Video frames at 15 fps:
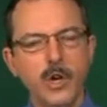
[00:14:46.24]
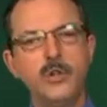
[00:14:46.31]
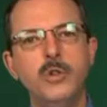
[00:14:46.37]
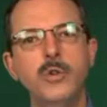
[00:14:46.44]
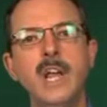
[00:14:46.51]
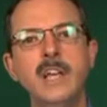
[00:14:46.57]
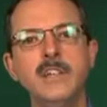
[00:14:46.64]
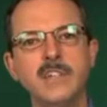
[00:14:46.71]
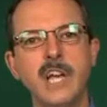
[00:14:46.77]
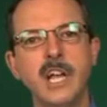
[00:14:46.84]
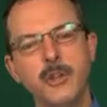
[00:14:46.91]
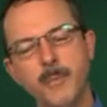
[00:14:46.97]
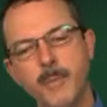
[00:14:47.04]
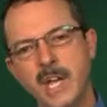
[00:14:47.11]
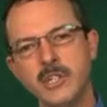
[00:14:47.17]
2 days
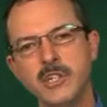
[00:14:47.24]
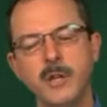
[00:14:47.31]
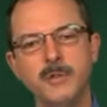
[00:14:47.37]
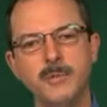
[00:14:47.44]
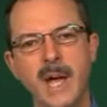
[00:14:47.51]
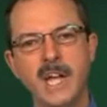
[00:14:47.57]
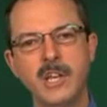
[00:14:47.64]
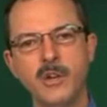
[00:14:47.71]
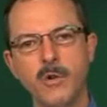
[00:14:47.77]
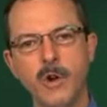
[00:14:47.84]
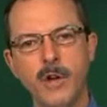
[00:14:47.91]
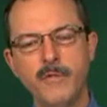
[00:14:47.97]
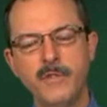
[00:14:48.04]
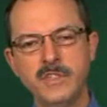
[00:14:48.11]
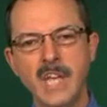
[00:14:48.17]
later, the patient comes back to your
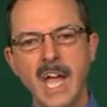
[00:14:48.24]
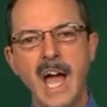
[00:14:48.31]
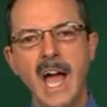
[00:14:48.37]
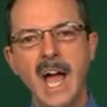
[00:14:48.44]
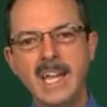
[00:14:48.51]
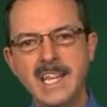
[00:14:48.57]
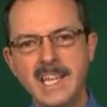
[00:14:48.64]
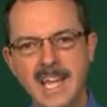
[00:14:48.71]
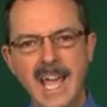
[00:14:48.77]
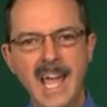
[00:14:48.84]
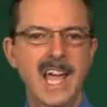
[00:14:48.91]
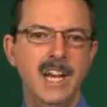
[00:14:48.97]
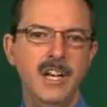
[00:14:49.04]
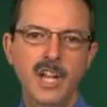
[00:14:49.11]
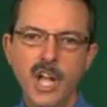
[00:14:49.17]
office.
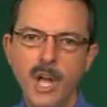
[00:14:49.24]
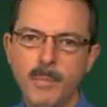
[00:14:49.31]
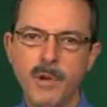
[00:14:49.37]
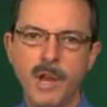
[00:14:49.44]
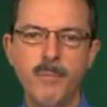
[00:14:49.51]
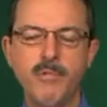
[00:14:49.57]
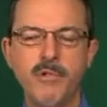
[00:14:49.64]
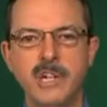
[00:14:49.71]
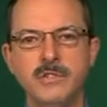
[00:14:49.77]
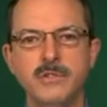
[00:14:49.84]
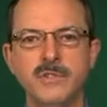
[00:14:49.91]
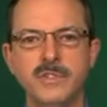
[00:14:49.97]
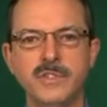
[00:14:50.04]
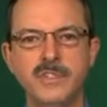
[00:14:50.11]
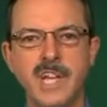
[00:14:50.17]
Again, blood pressure
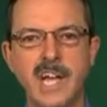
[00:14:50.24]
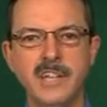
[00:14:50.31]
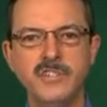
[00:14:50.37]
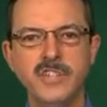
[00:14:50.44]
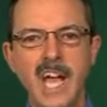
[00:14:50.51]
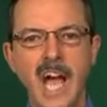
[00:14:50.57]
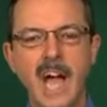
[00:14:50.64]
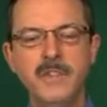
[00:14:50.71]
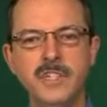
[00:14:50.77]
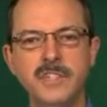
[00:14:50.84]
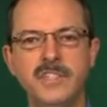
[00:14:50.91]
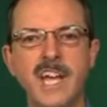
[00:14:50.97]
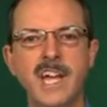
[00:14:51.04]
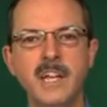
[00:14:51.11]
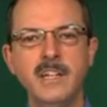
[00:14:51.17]
is assessed. And the
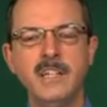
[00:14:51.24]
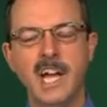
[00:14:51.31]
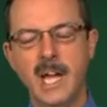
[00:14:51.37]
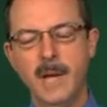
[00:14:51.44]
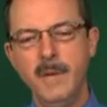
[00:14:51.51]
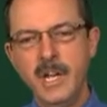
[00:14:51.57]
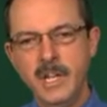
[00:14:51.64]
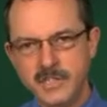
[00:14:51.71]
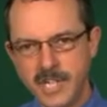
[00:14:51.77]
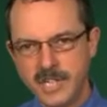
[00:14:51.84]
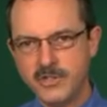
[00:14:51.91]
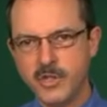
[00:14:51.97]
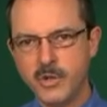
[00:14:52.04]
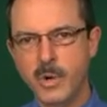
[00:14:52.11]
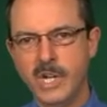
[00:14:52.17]
second time,
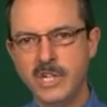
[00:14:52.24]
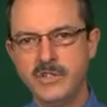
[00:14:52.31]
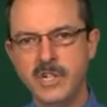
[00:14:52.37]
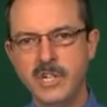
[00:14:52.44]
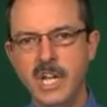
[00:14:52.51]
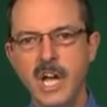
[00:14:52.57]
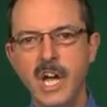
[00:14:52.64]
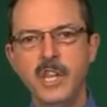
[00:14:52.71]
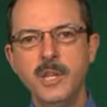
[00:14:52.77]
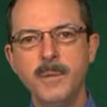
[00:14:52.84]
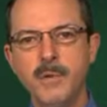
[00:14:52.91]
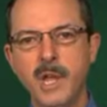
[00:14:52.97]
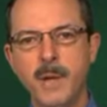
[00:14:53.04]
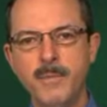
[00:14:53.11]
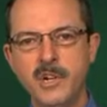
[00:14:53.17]
says the question, the
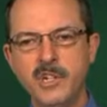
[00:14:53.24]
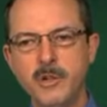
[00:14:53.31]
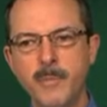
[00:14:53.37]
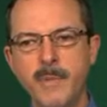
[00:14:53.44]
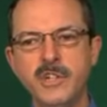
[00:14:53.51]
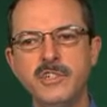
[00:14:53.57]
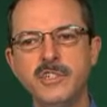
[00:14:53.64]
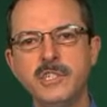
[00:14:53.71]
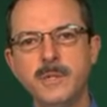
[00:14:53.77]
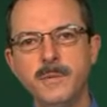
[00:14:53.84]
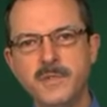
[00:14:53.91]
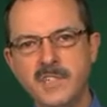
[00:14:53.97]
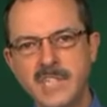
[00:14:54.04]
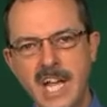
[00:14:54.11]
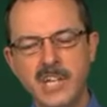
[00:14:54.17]
blood pressure measures
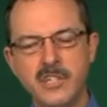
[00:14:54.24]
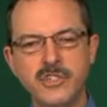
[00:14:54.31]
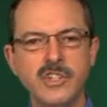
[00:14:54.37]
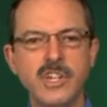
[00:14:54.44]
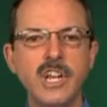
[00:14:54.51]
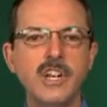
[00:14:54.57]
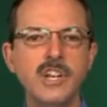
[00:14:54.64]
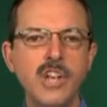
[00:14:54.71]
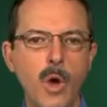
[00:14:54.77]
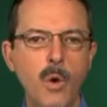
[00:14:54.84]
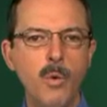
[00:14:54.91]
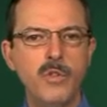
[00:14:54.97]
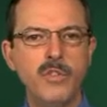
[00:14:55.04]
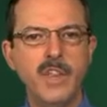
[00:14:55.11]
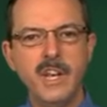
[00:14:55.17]
substantially
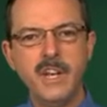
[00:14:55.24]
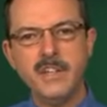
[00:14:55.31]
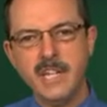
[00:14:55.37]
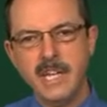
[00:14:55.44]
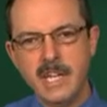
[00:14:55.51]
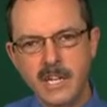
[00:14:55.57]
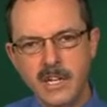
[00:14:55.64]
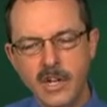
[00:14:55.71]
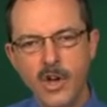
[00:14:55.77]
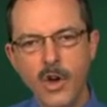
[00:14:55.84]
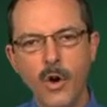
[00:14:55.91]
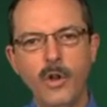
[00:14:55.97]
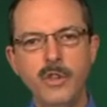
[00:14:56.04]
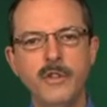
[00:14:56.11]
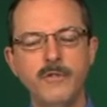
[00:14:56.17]
lower than it did
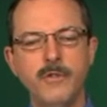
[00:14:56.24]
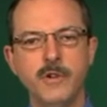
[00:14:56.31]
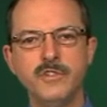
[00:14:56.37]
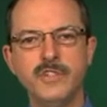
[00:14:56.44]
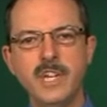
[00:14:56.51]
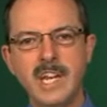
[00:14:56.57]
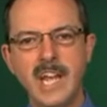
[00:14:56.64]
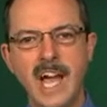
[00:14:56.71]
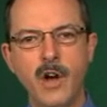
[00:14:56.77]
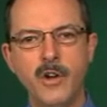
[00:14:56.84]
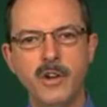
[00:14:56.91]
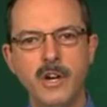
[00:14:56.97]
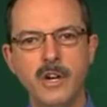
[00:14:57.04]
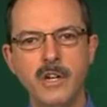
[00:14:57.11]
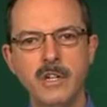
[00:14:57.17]
on the first
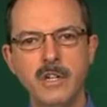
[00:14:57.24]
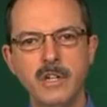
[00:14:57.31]
encounter.